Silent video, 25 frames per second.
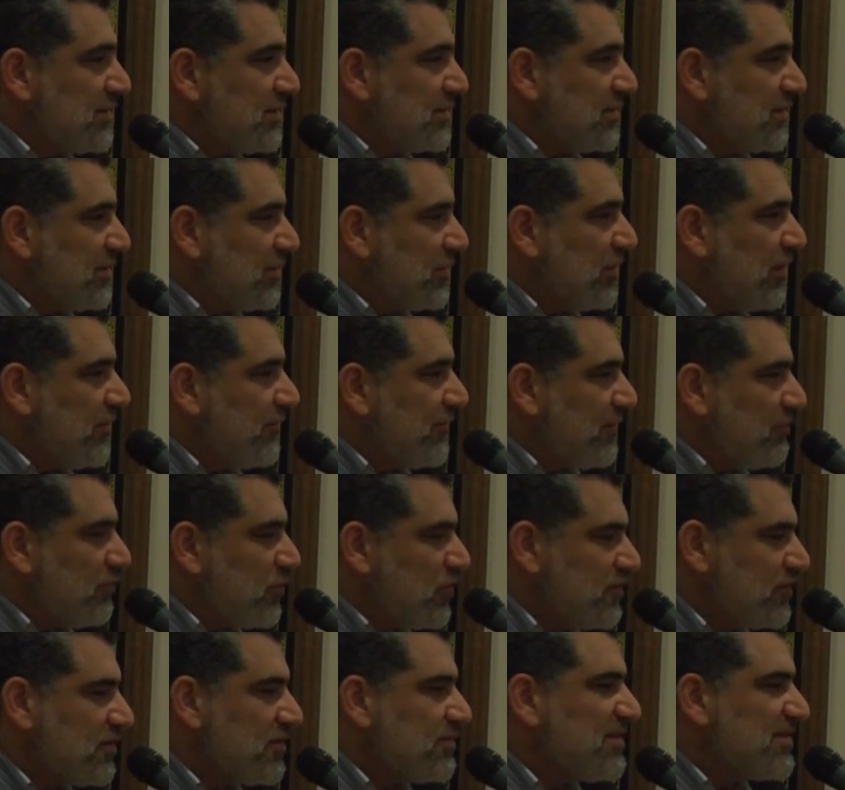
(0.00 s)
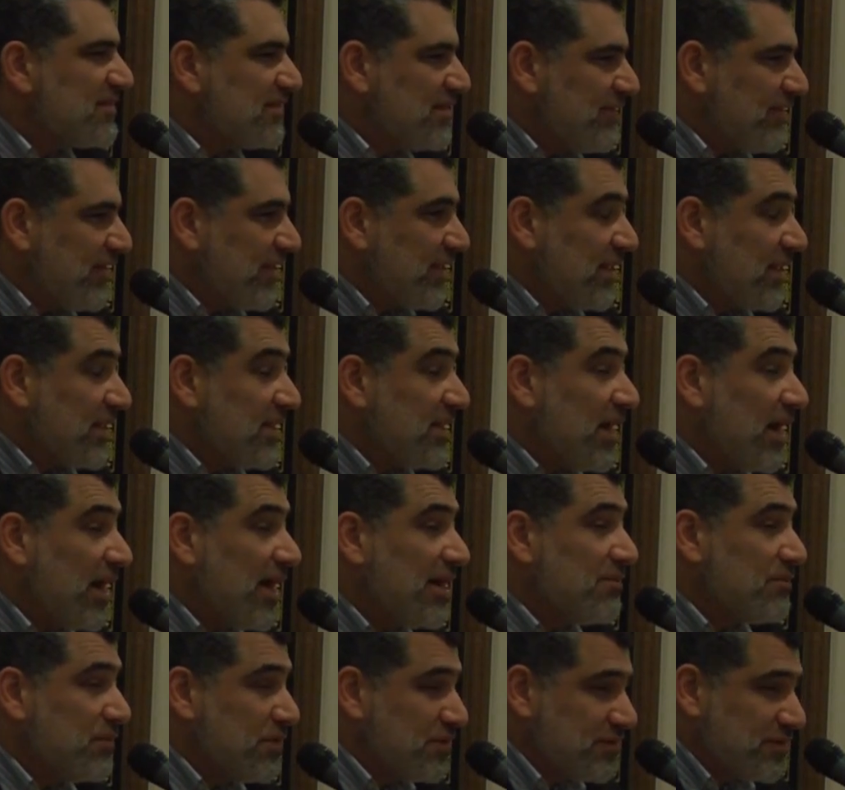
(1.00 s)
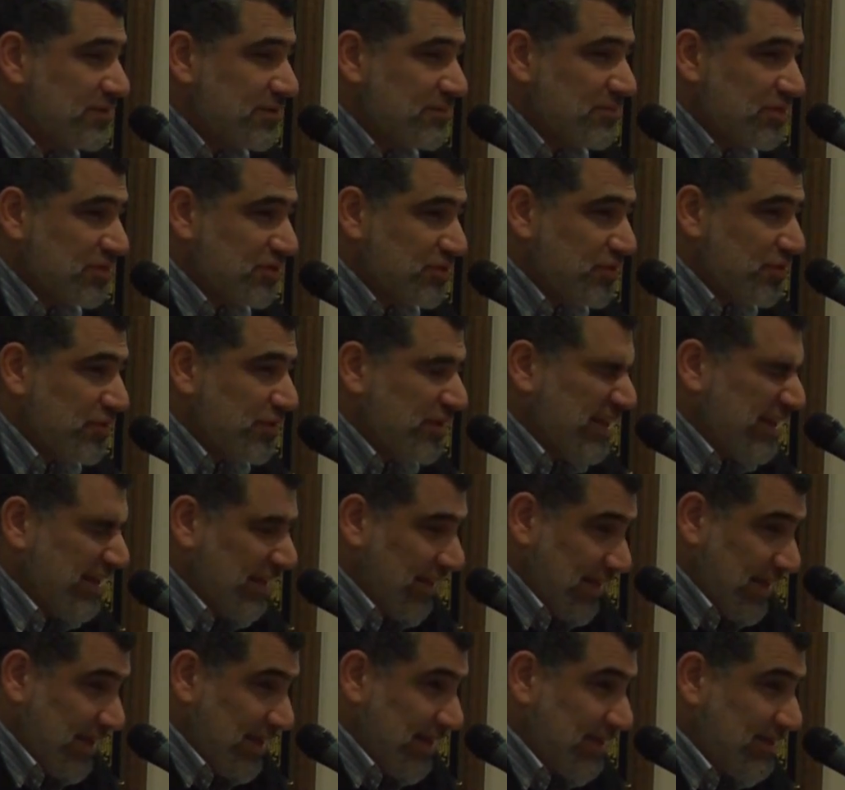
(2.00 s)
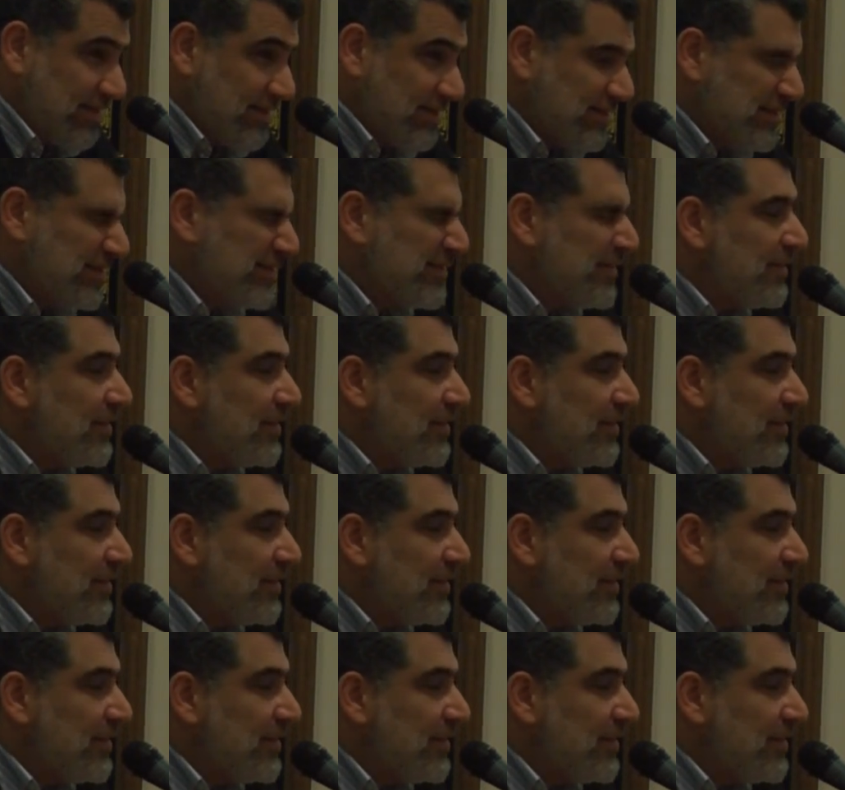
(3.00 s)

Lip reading: if a Muslim is living in a non-Muslim majority land,